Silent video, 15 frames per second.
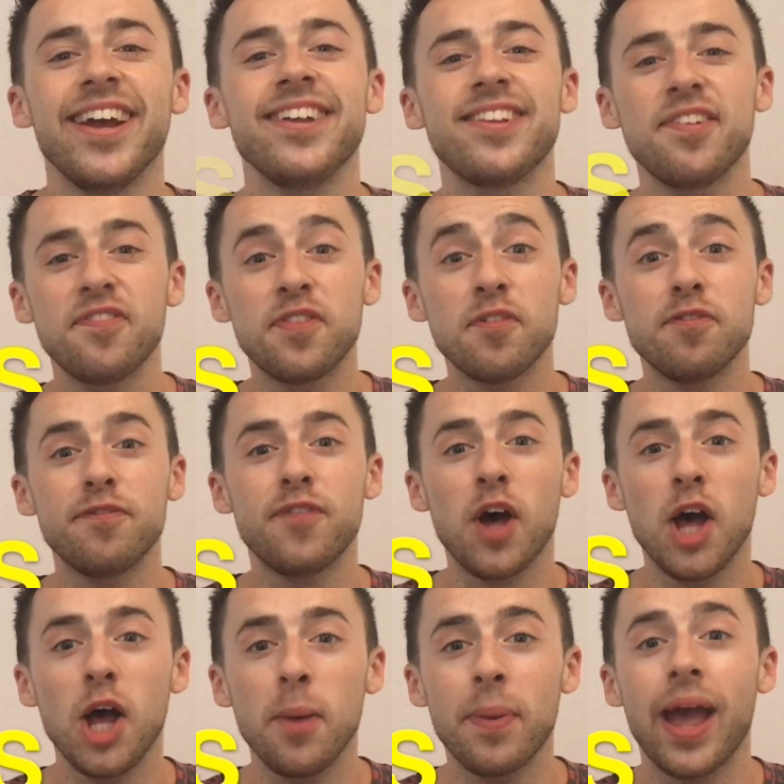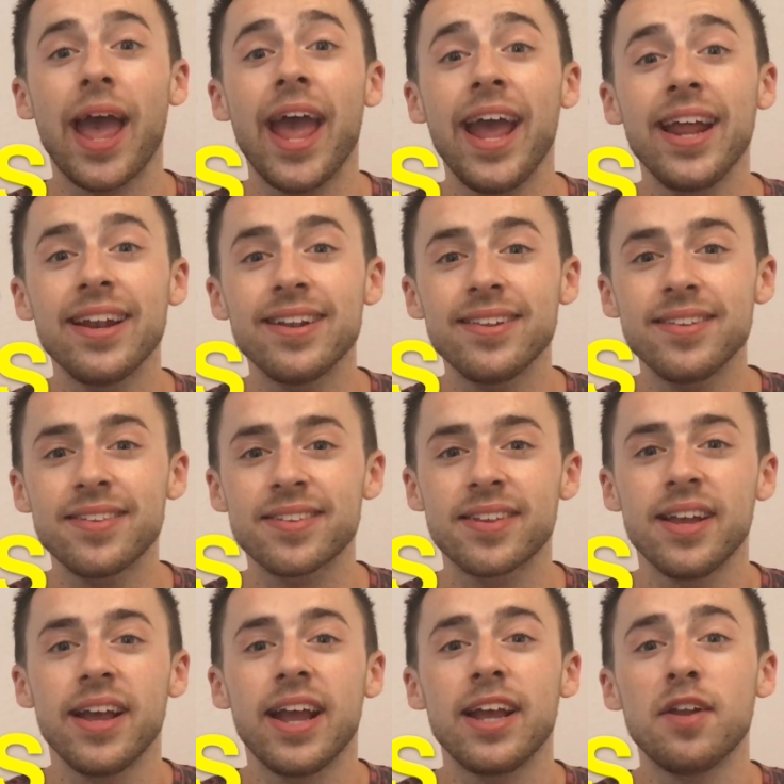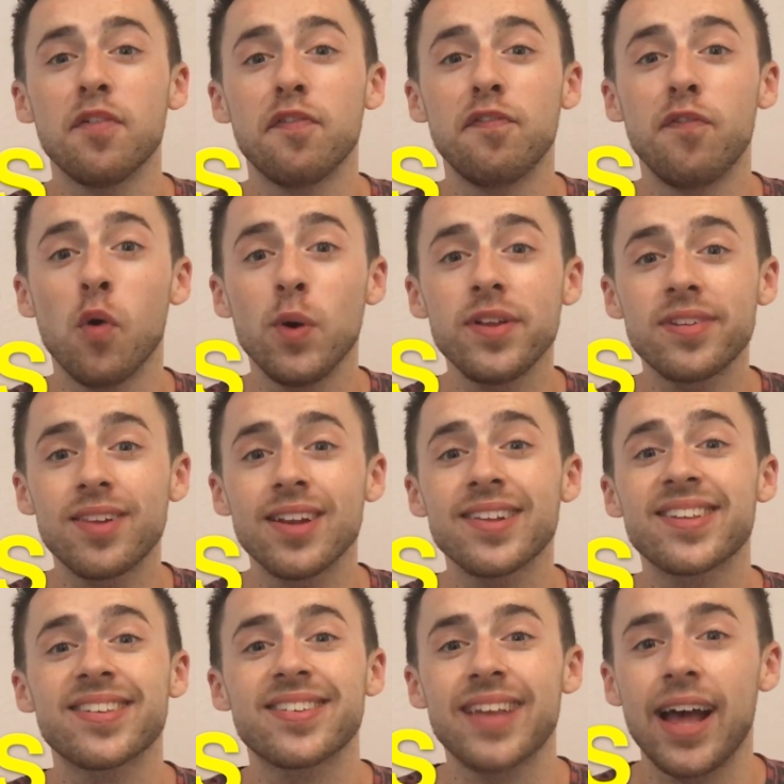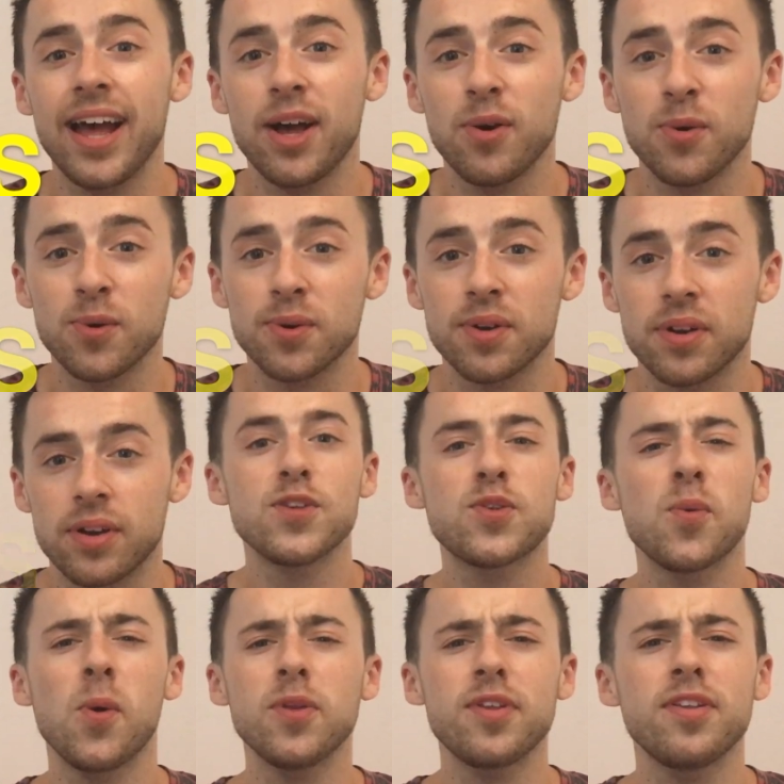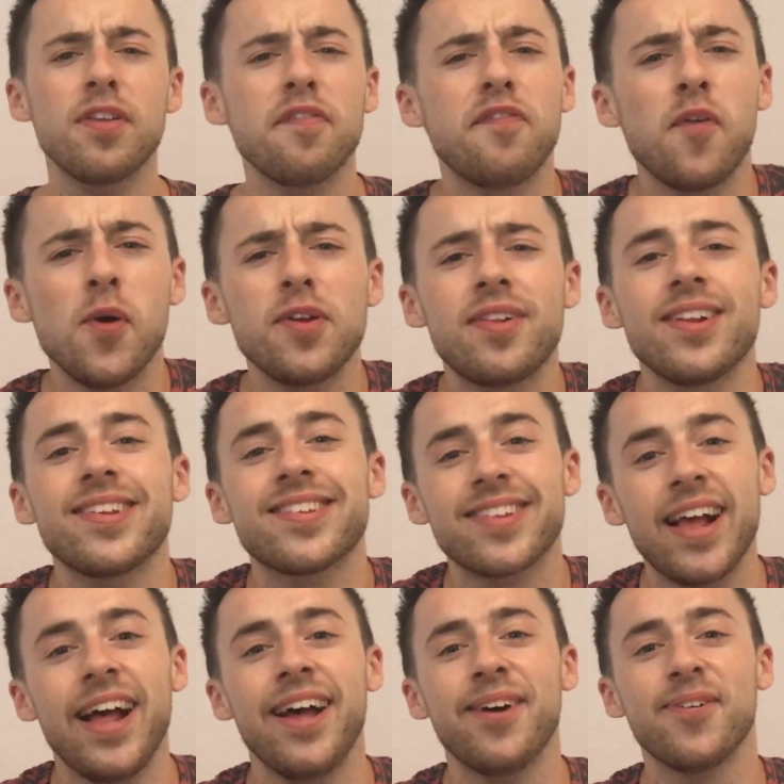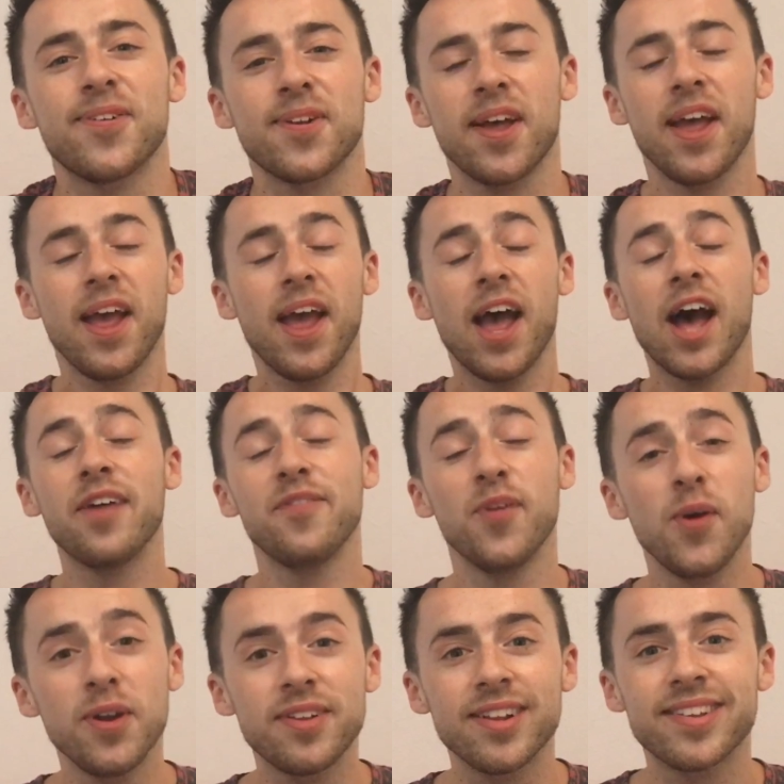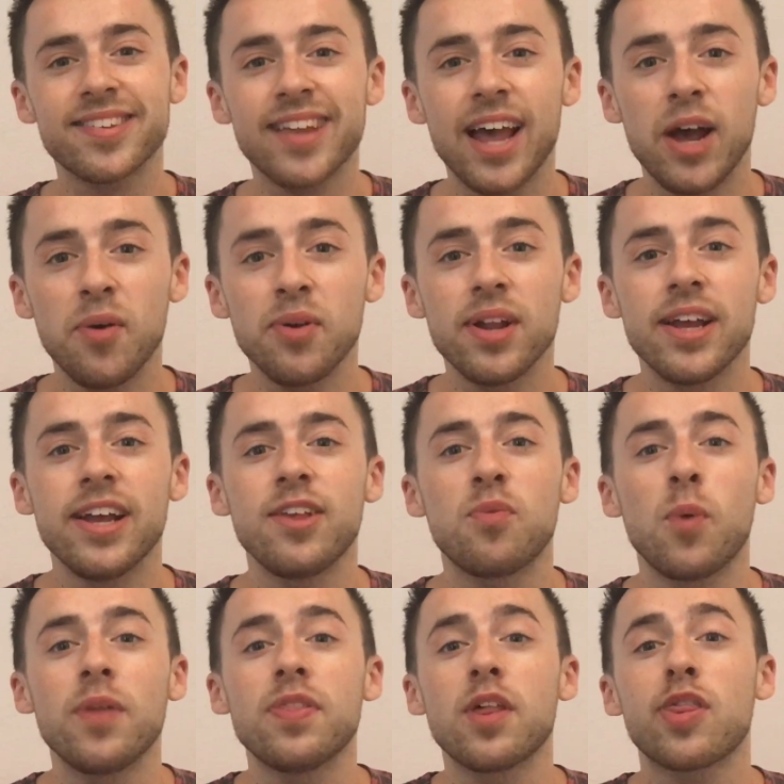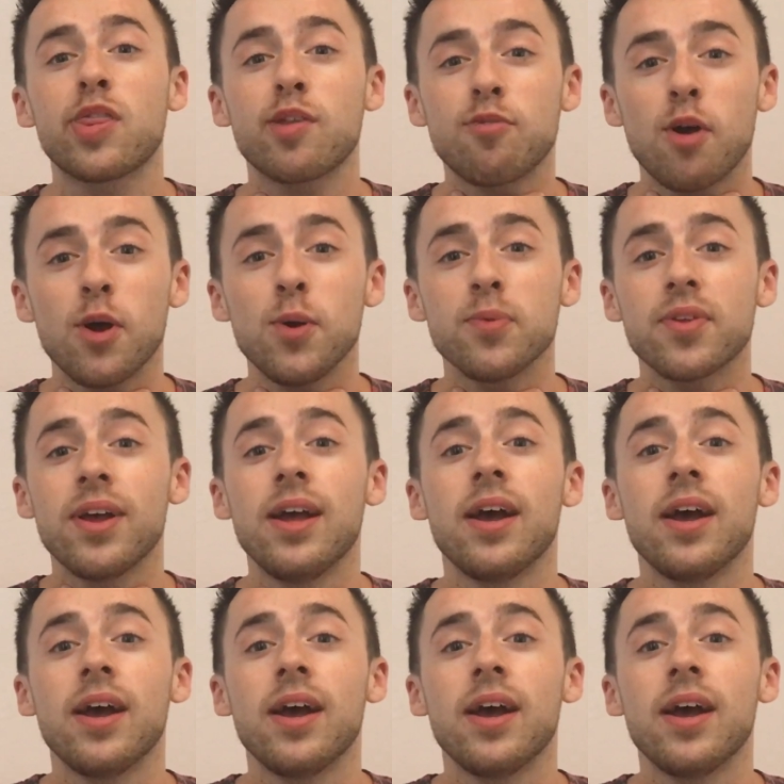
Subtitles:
is if the verb ends in a voiceless sound. So what is a voiceless sound? A voiceless sound is when the throat